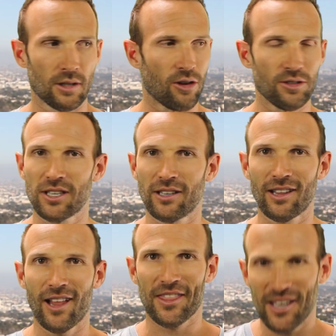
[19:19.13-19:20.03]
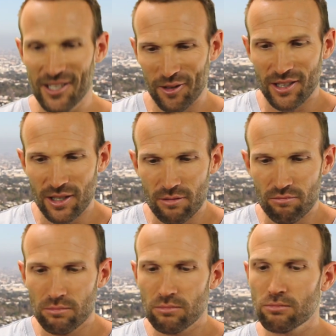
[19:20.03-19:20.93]
constantly like this, or they're just
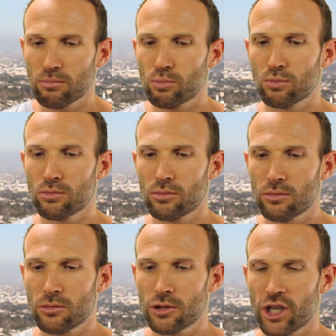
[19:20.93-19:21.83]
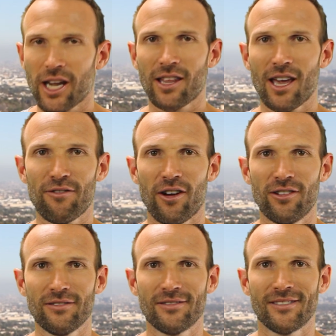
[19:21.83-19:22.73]
checking their
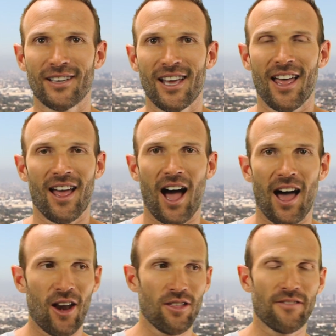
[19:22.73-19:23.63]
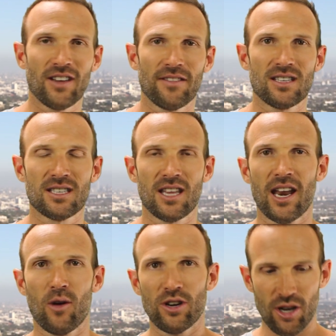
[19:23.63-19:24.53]
phone. I know they've done this
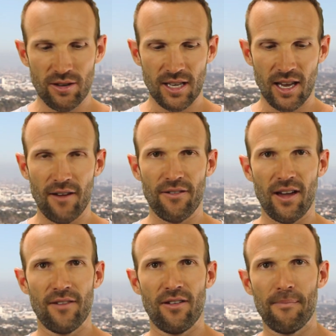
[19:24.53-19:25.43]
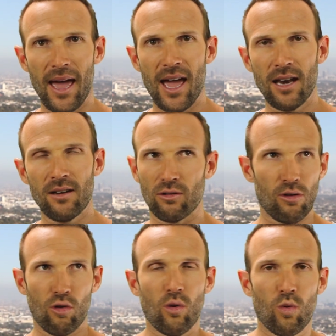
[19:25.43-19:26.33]
study where it shows that if a man
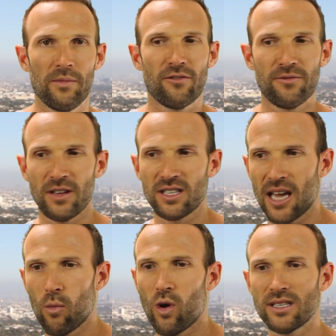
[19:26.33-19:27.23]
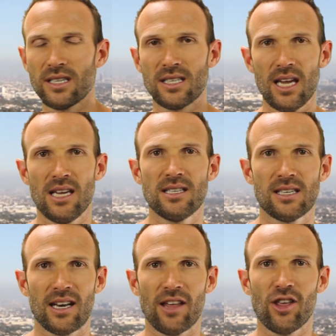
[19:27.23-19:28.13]
or a woman, if someone
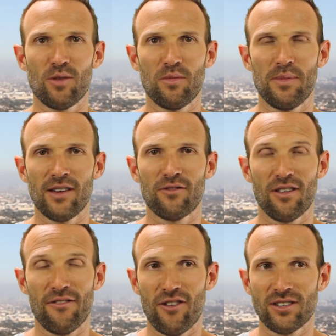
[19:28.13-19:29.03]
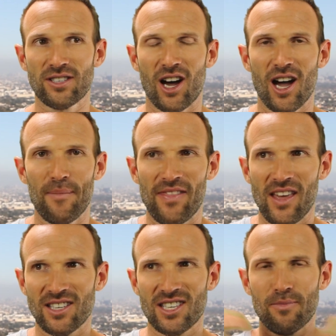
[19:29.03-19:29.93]
sees another human being for the first time
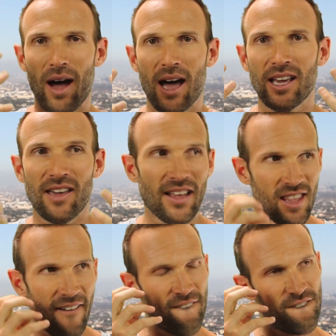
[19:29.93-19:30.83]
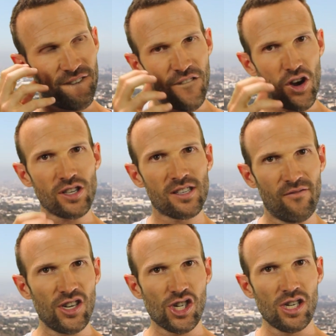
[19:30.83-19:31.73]
and they're smiling, and that's their first
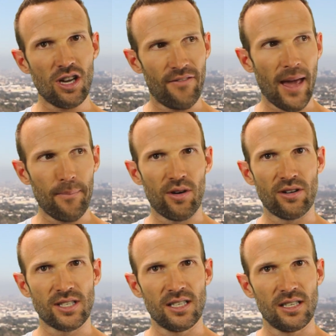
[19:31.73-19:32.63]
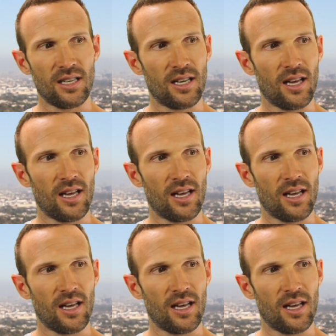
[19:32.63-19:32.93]
vision of that person,